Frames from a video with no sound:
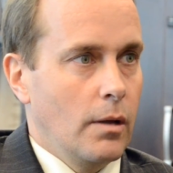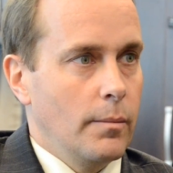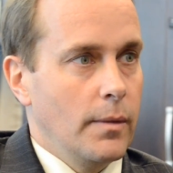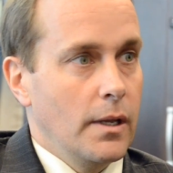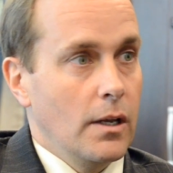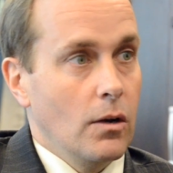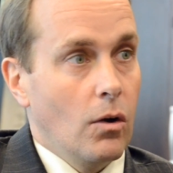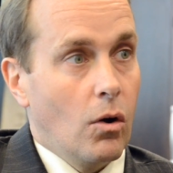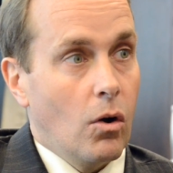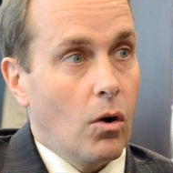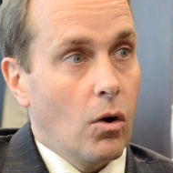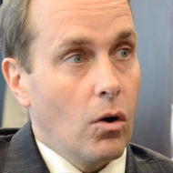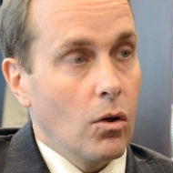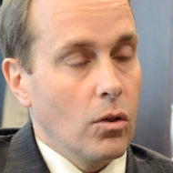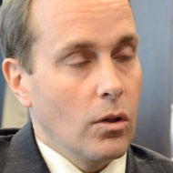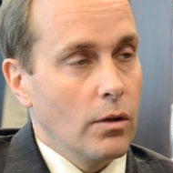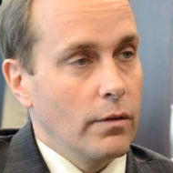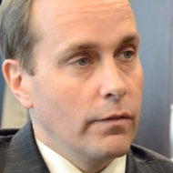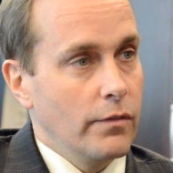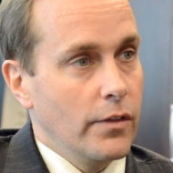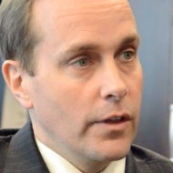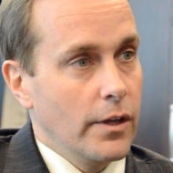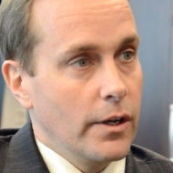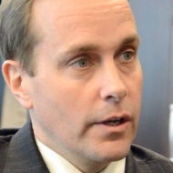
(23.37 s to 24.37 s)
I mean, all
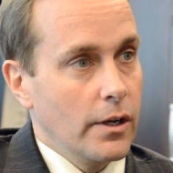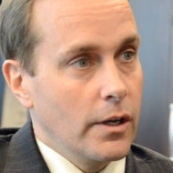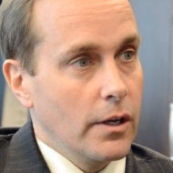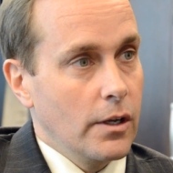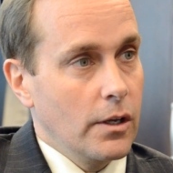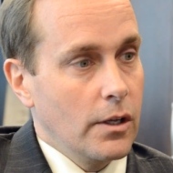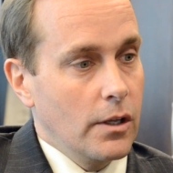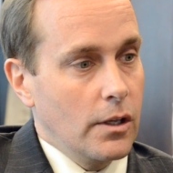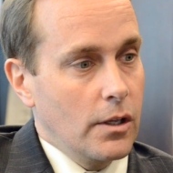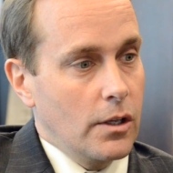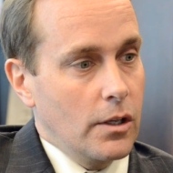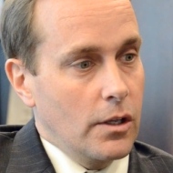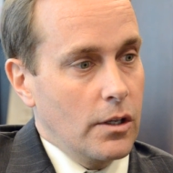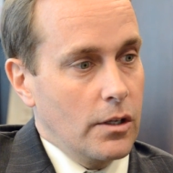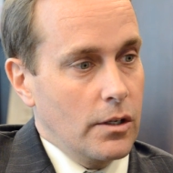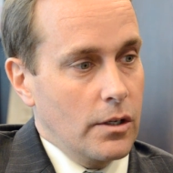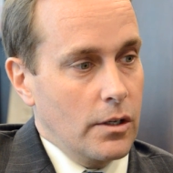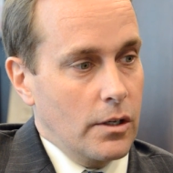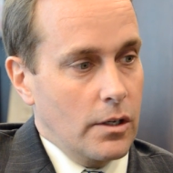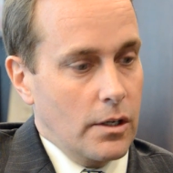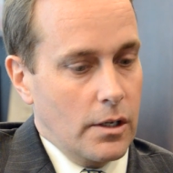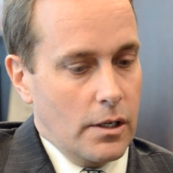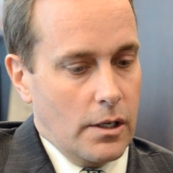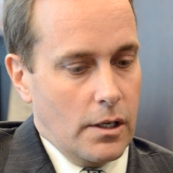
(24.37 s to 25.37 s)
of the
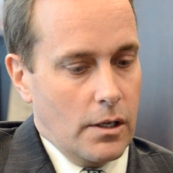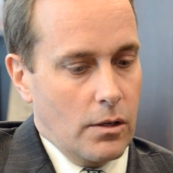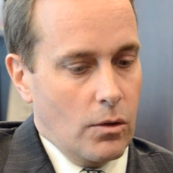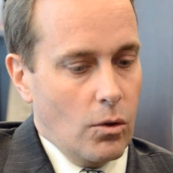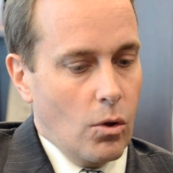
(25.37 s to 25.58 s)
uh,